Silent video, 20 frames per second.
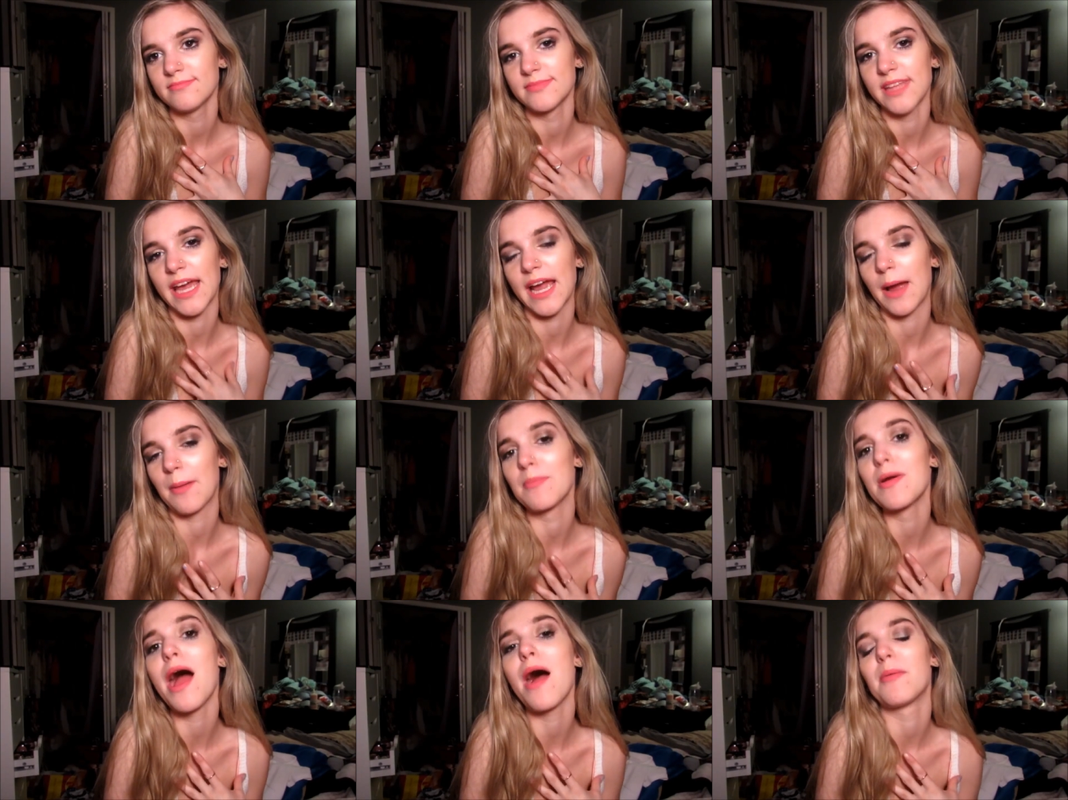Like,
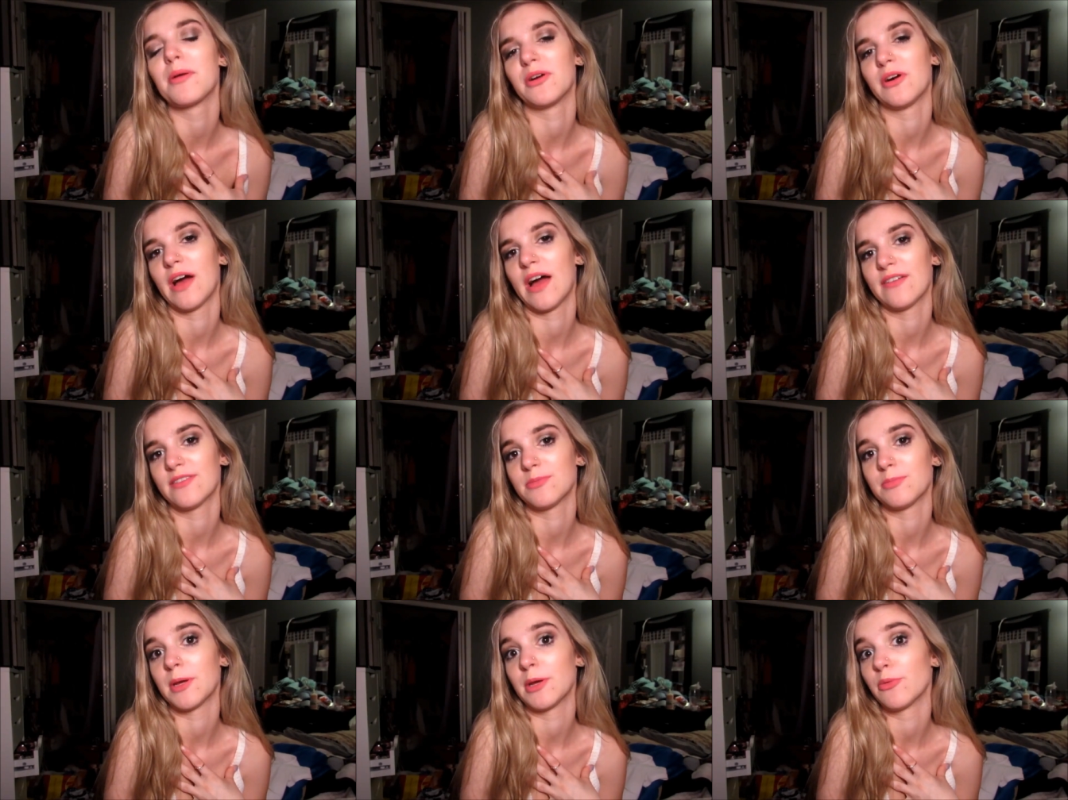I'm probably going to
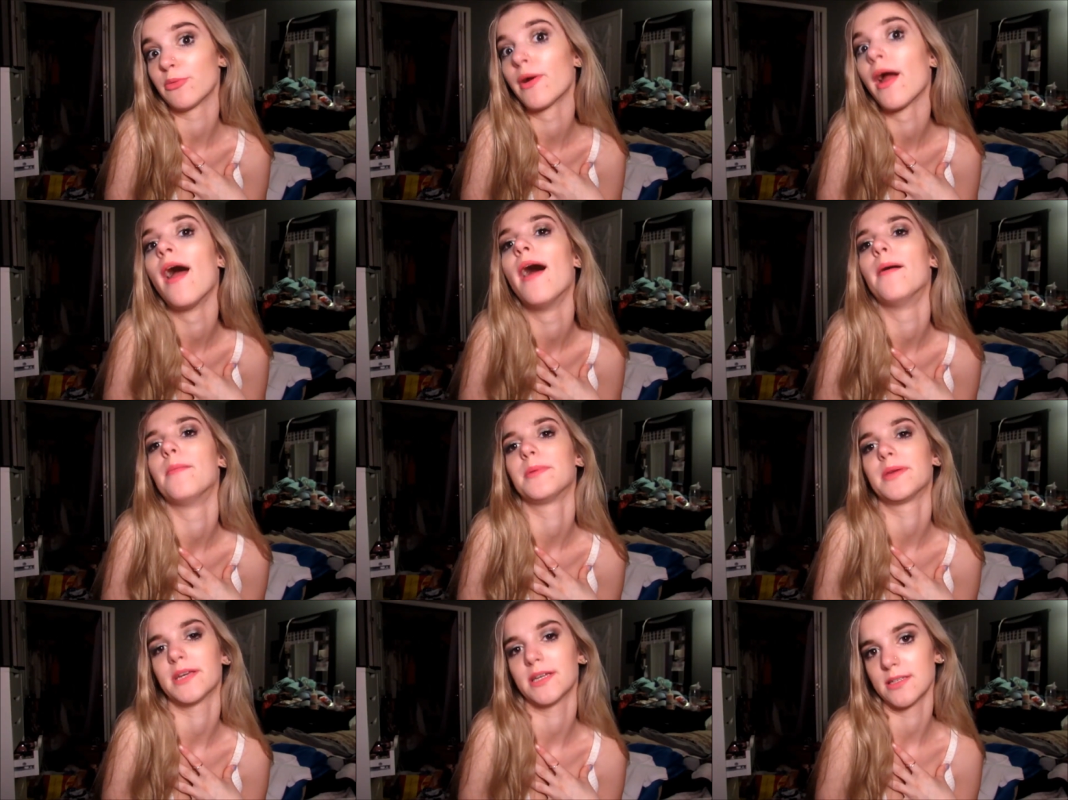have to pay
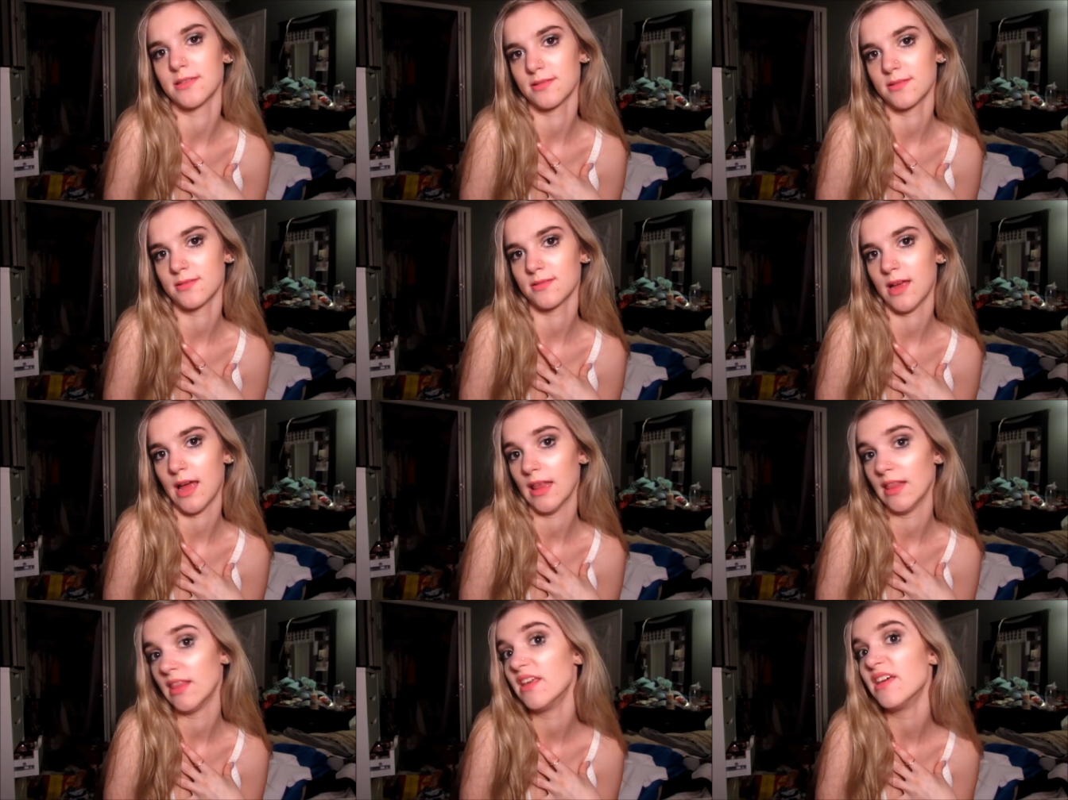rent because
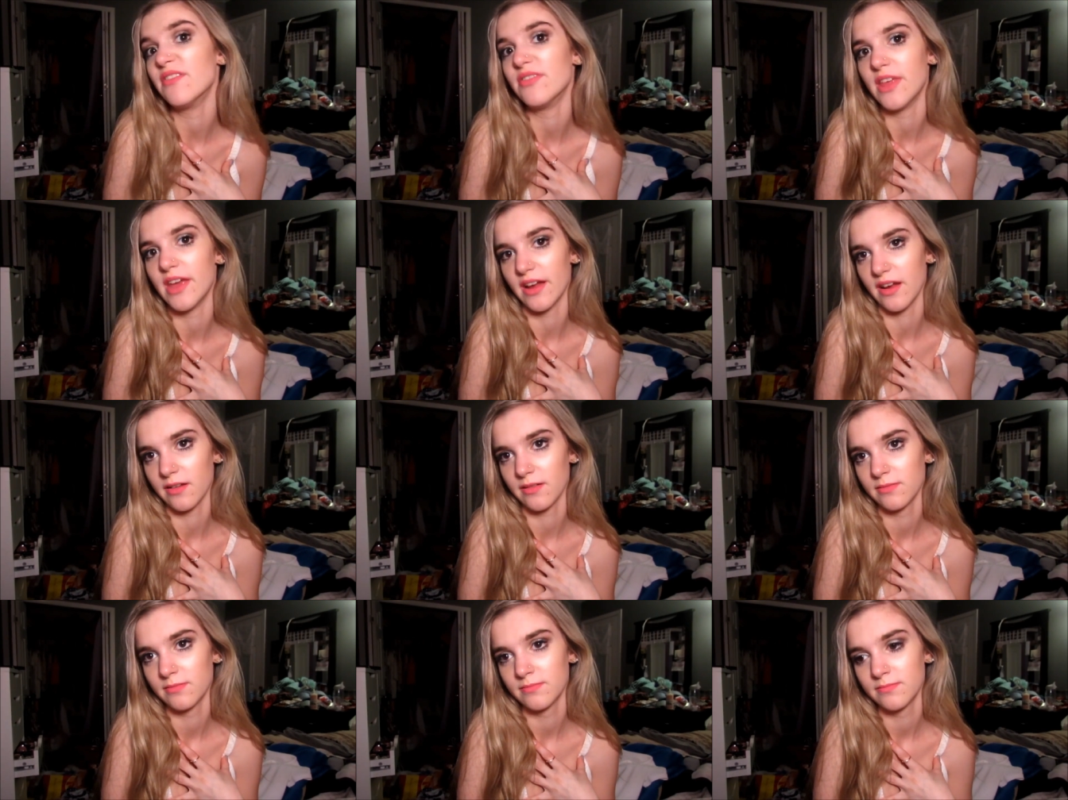I live there.